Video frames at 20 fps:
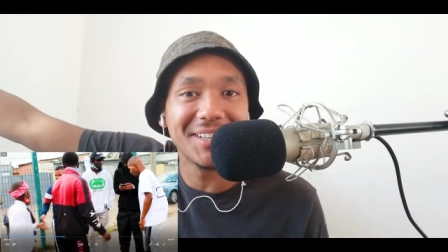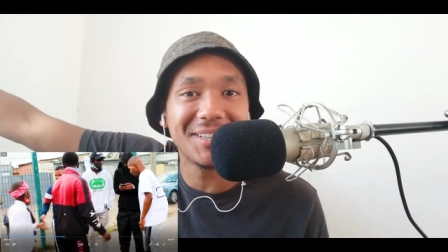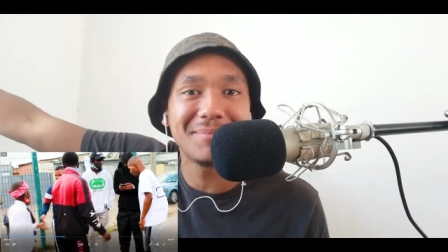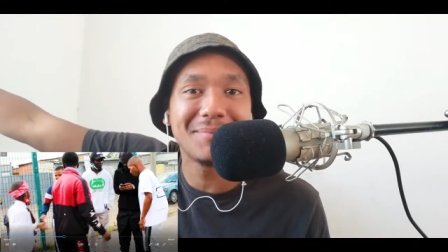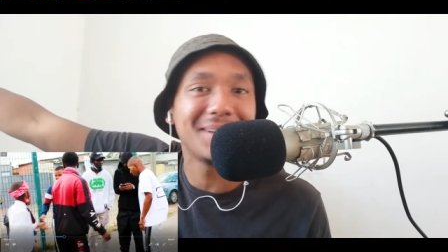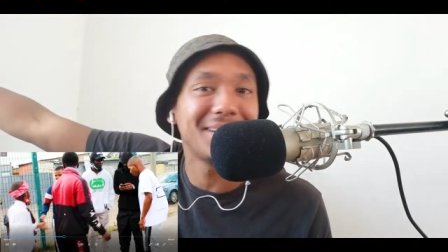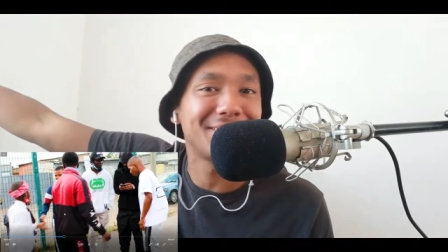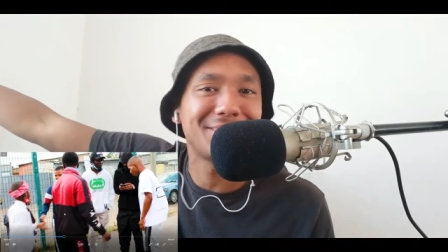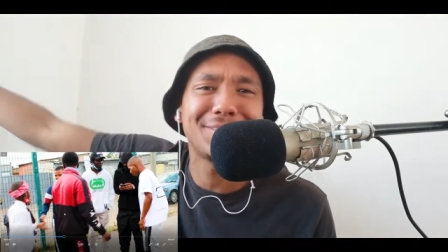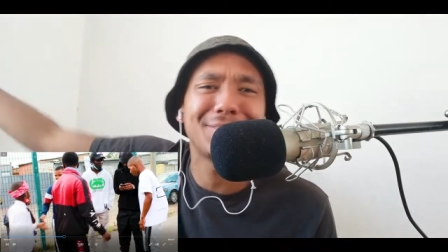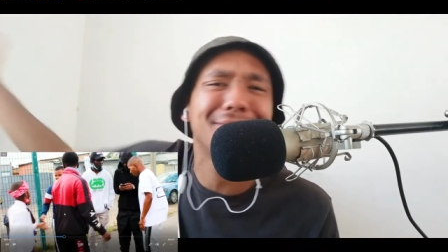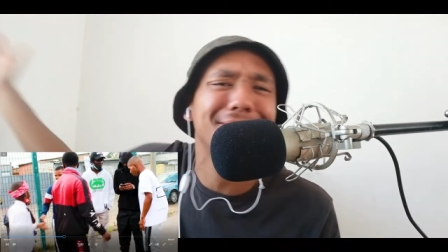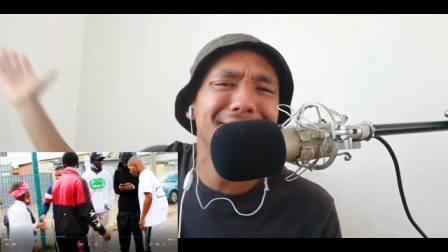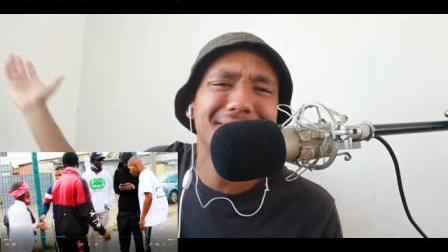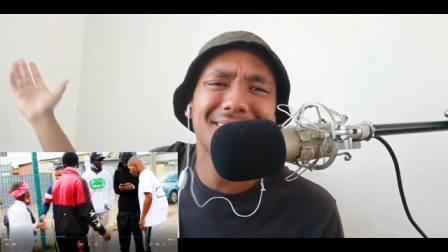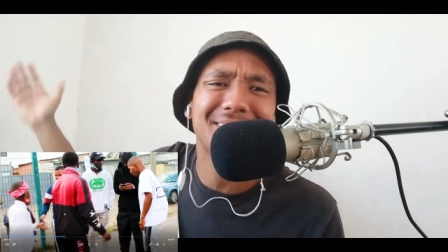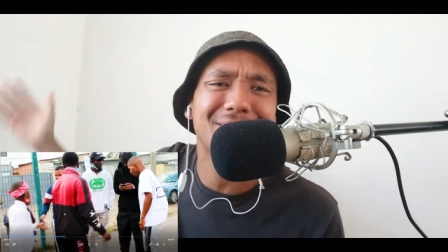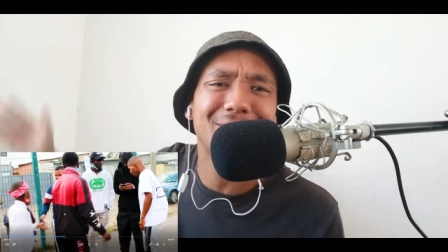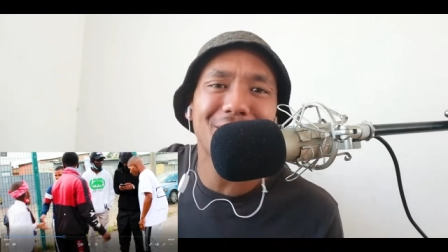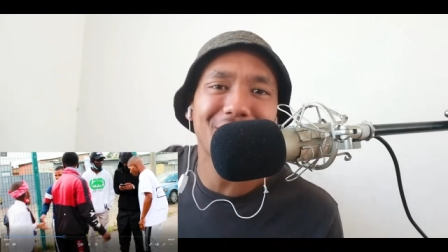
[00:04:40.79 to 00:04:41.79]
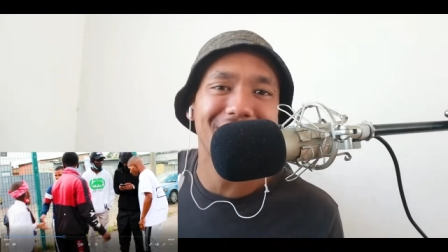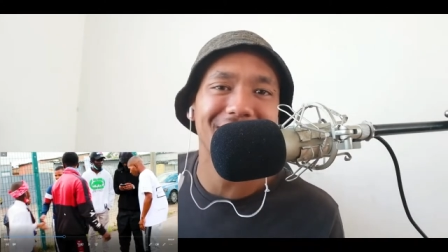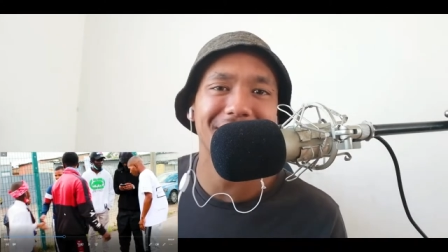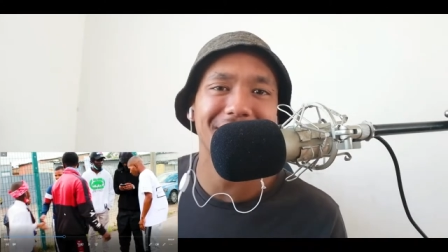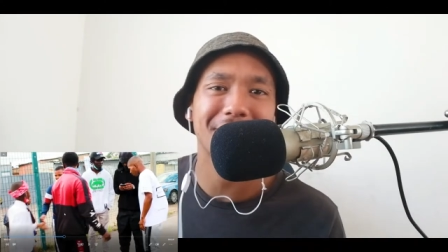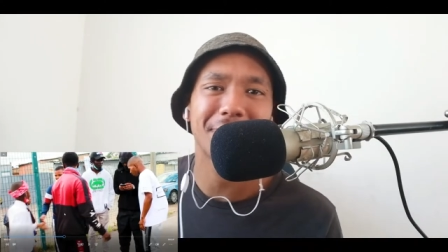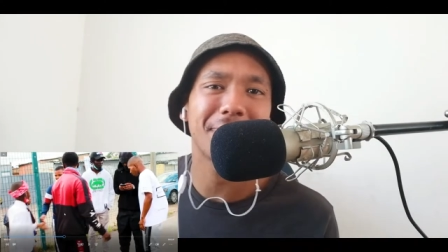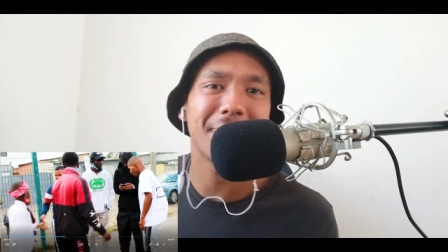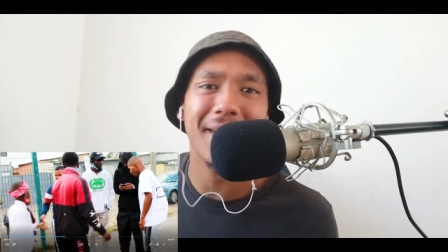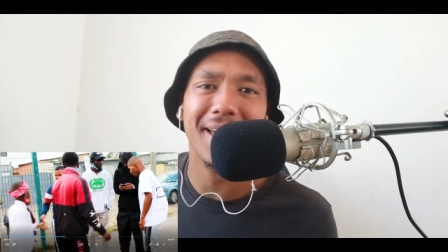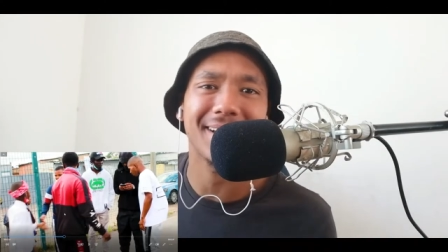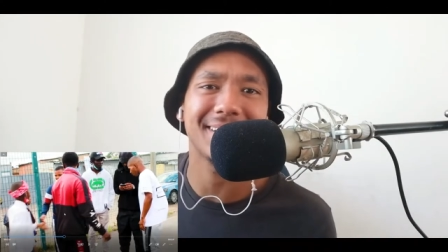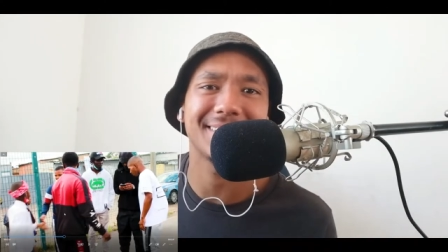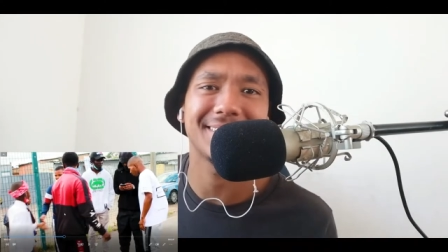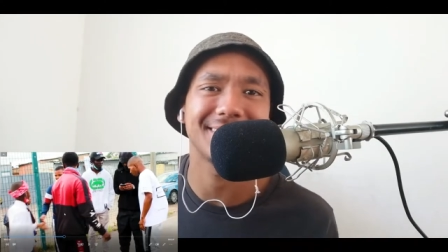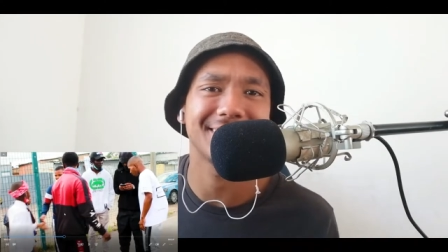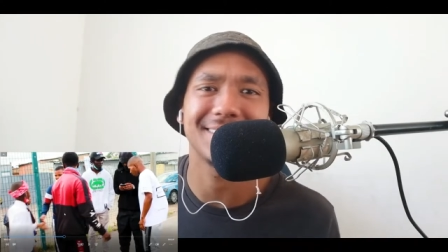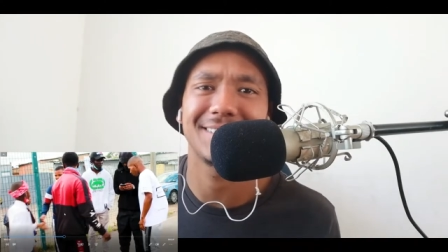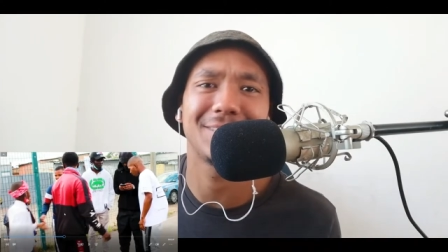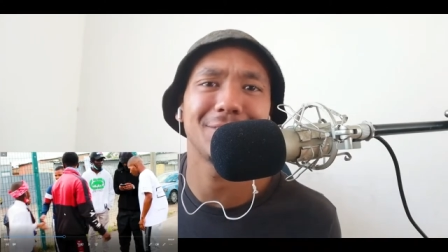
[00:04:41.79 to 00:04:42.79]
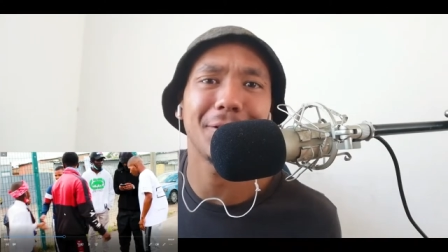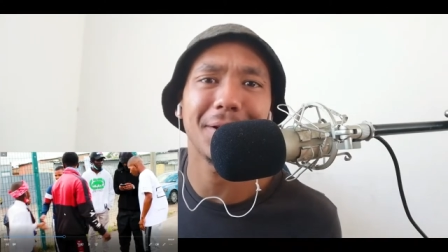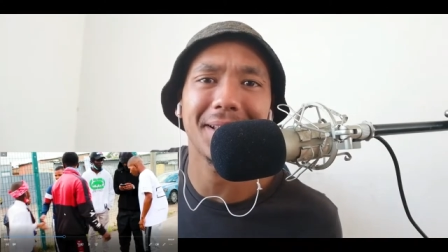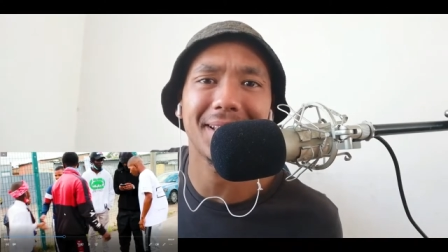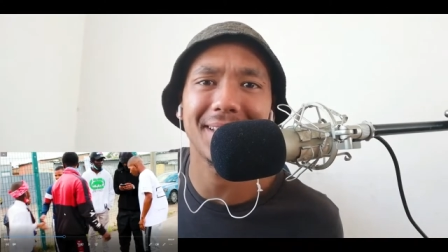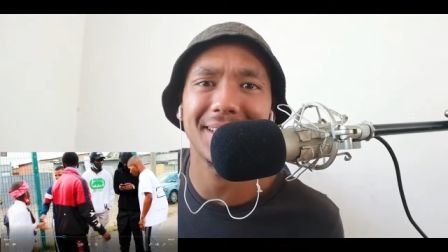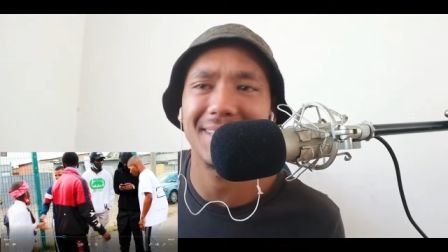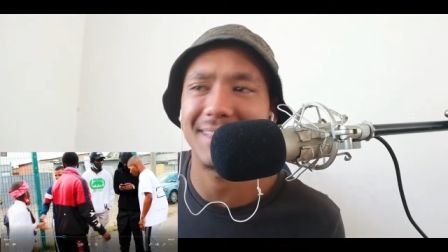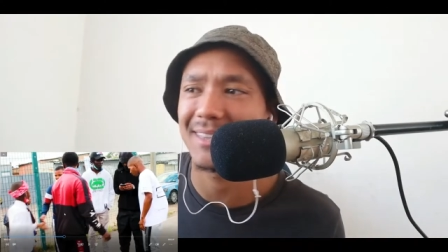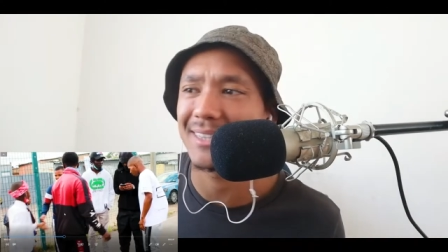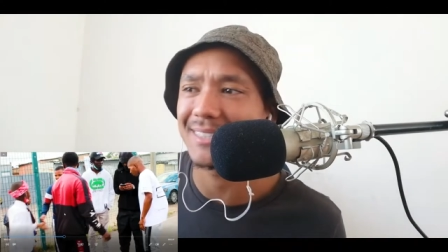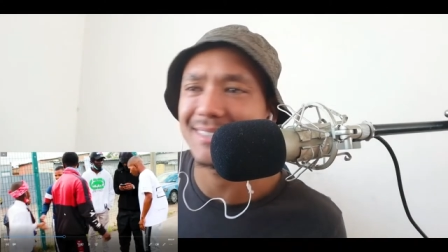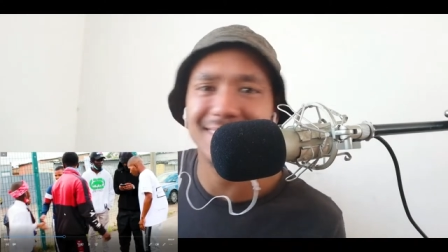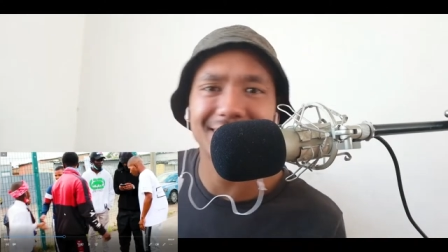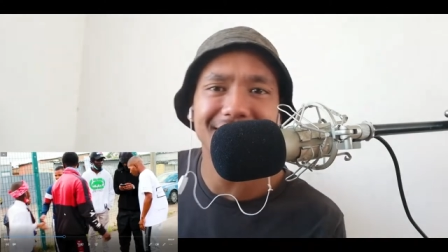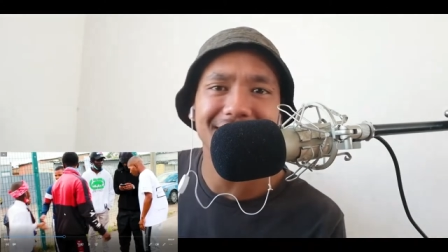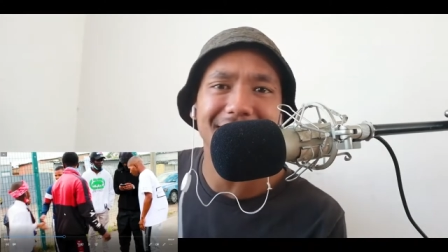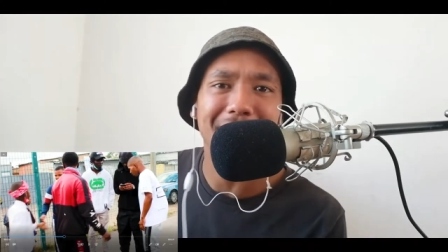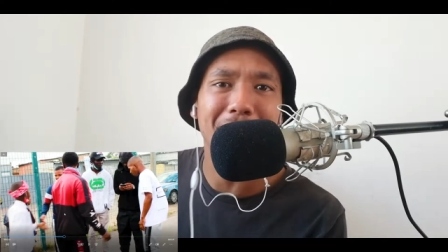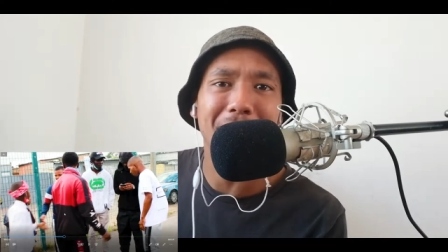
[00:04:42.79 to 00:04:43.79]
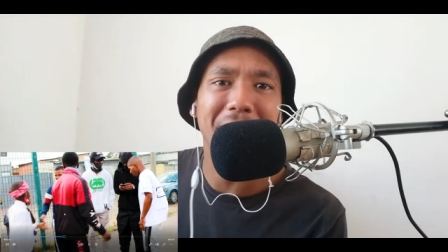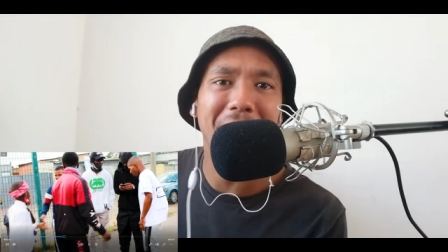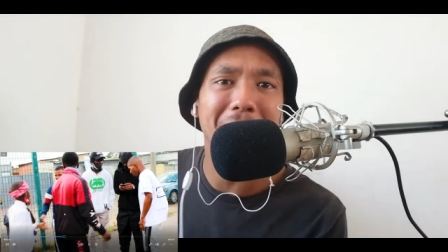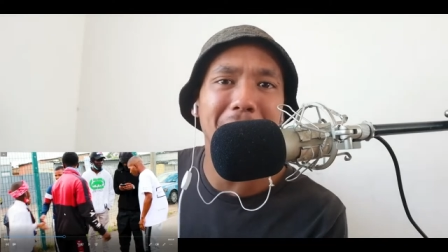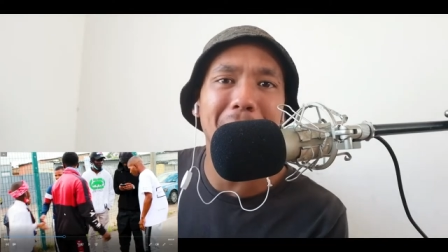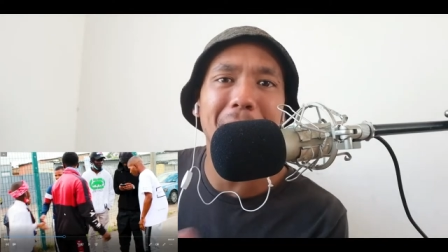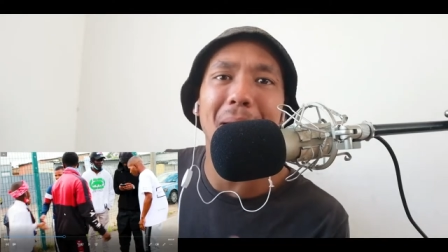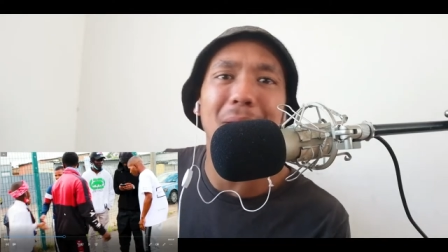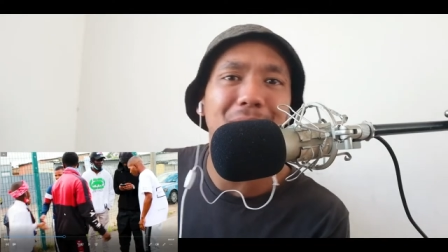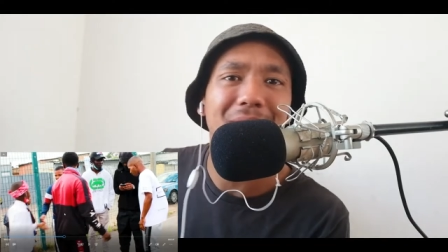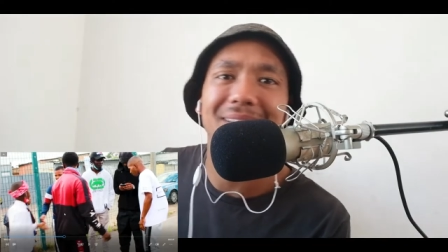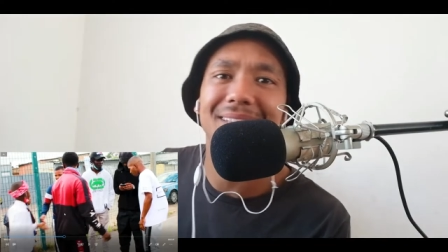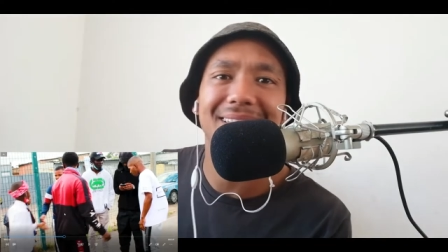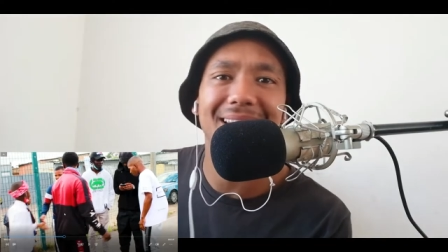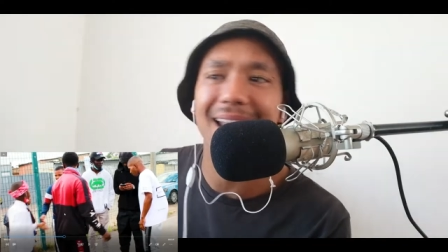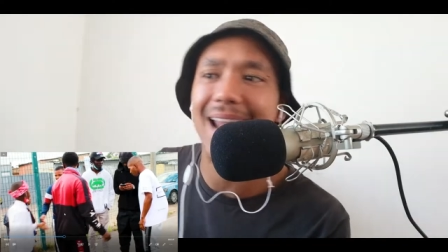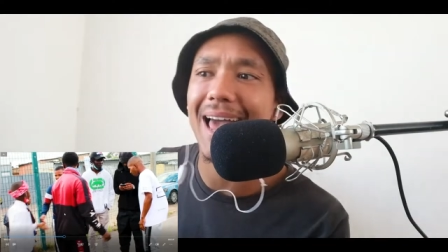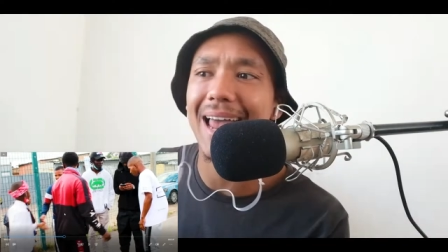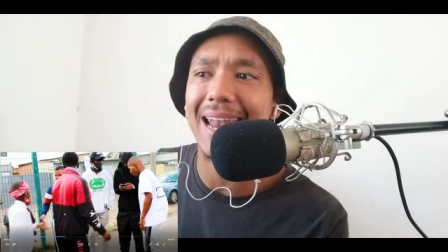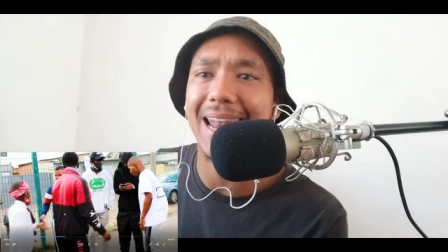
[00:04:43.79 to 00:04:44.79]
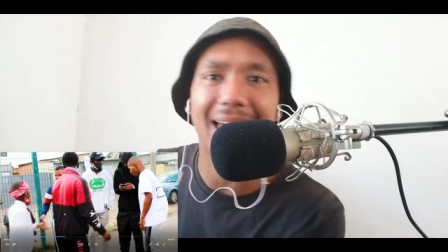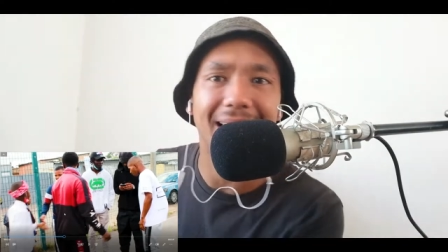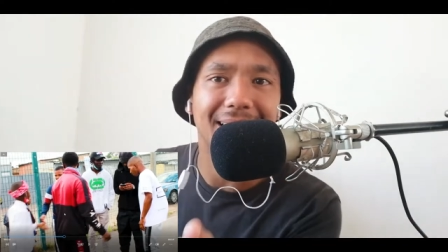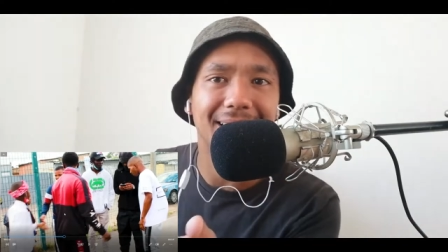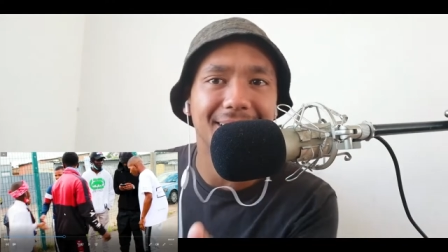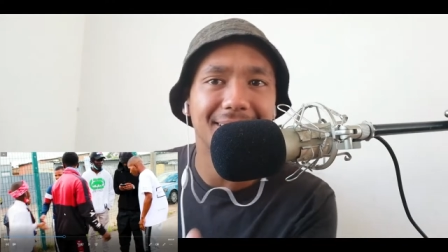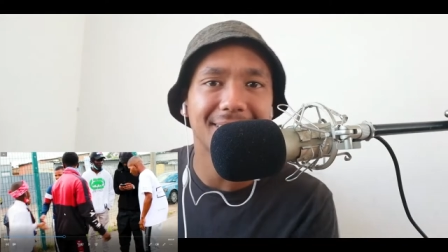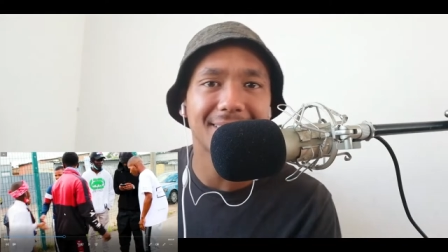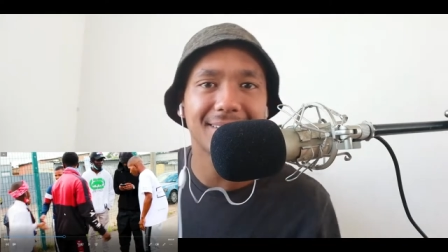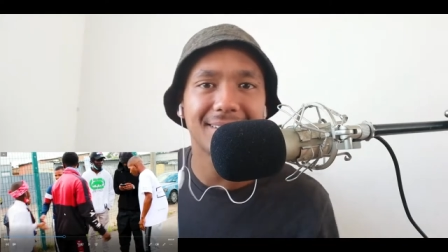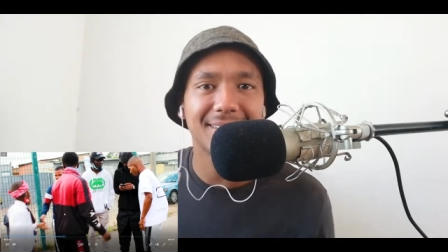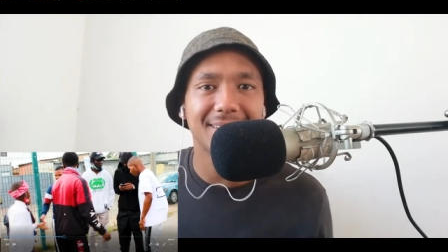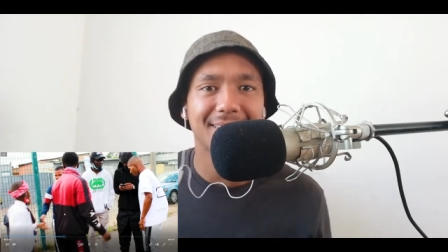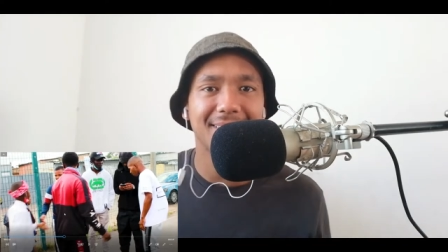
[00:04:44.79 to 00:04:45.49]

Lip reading: It's not facts. It's not. It's just something about it that I like.